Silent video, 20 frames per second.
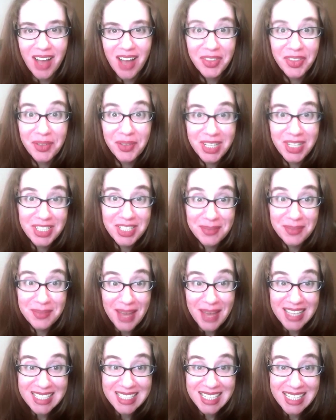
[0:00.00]
authory
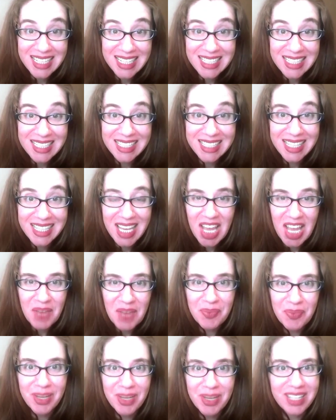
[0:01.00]
gymnastics,
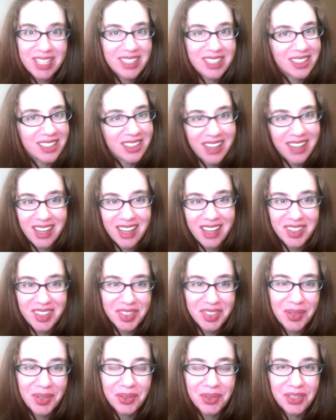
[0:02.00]
but again, are
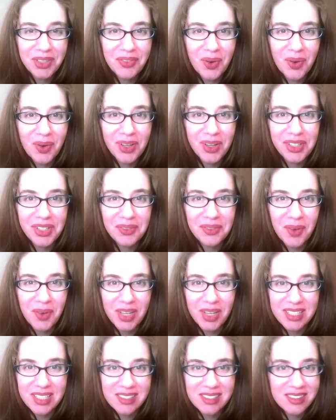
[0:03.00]
totally foreign to
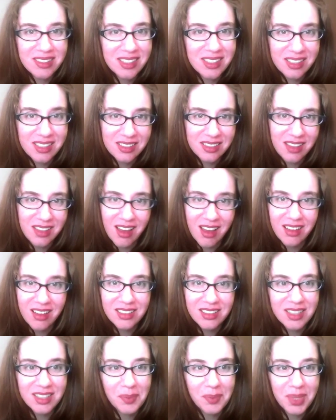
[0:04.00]
voice. This is
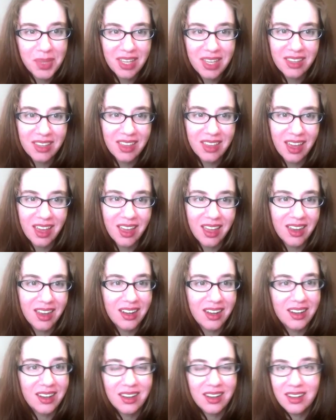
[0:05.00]
not something
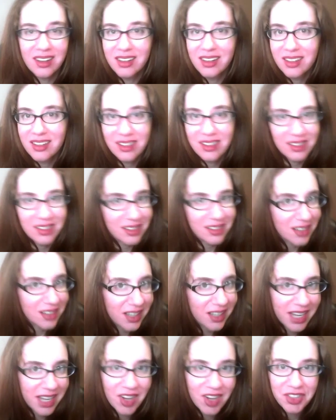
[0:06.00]
that
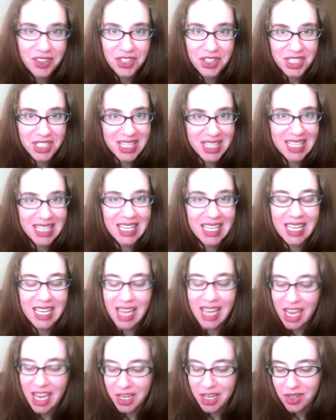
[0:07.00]
a character is
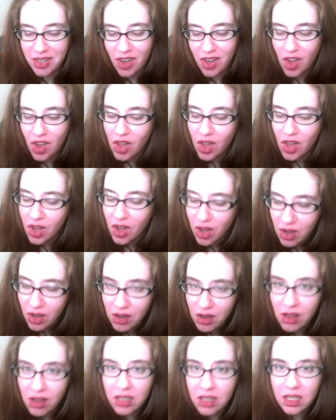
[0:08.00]
thinking, and
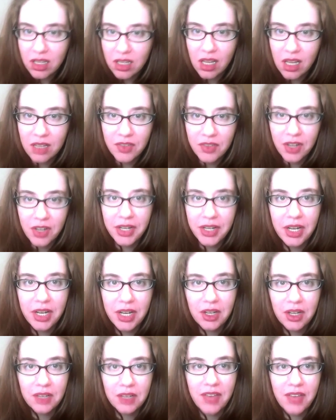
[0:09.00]
all of our
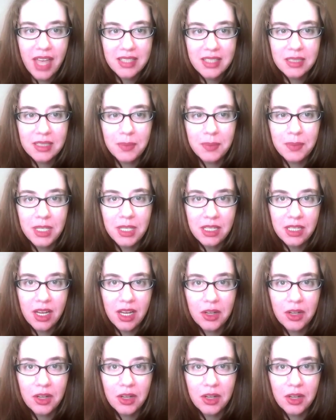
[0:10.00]
narrative has to be